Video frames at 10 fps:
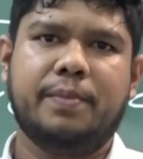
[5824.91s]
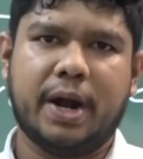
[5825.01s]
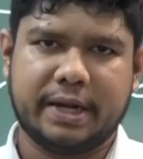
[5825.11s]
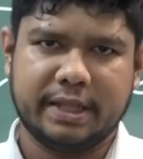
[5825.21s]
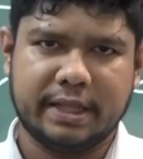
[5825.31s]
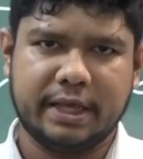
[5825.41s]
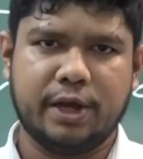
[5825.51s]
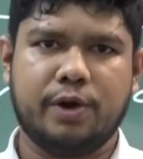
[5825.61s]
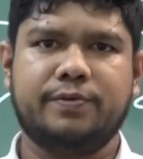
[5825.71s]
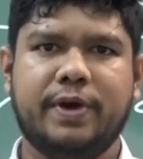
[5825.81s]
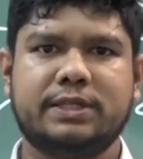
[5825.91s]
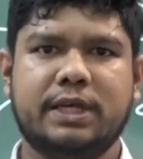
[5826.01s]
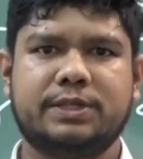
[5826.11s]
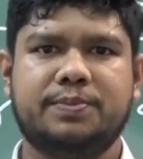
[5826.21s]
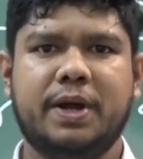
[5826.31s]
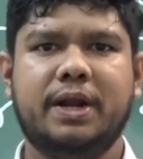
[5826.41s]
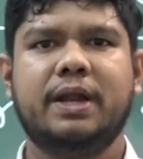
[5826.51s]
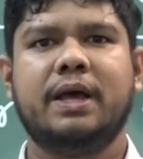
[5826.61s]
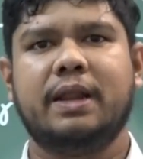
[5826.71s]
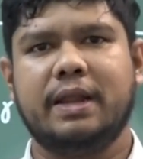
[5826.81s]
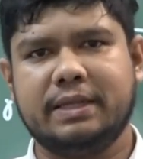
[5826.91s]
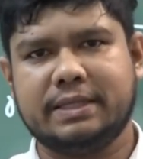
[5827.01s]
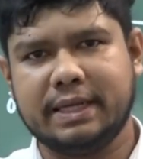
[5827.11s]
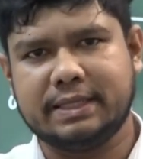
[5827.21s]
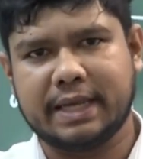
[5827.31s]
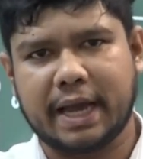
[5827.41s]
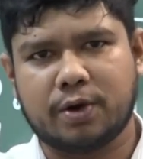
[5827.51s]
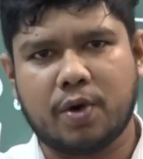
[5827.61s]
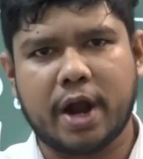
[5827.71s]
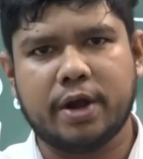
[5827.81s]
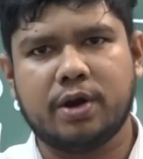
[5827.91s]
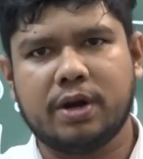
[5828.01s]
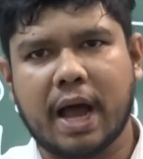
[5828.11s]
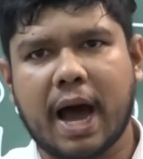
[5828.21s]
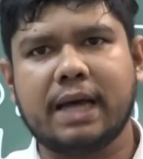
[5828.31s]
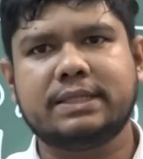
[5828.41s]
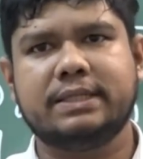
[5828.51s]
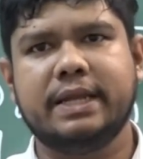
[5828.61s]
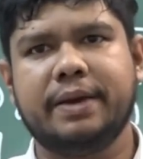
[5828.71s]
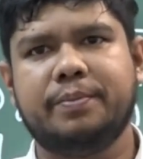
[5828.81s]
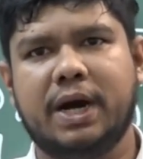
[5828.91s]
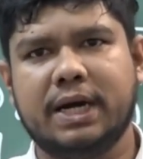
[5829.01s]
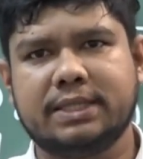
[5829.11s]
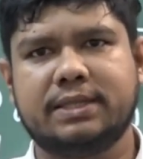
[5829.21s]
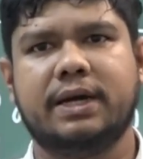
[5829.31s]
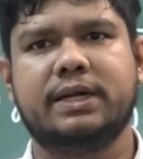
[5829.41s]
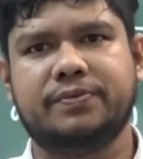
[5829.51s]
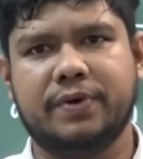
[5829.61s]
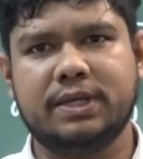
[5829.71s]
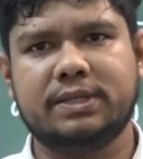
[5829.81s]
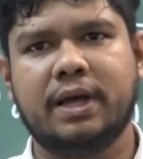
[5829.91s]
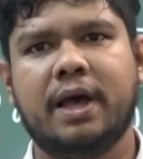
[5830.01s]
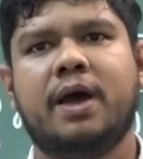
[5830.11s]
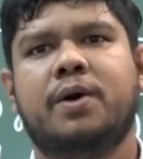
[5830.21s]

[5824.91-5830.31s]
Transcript: but in the year of assessment, let's say it's acquired on last day, March 31st,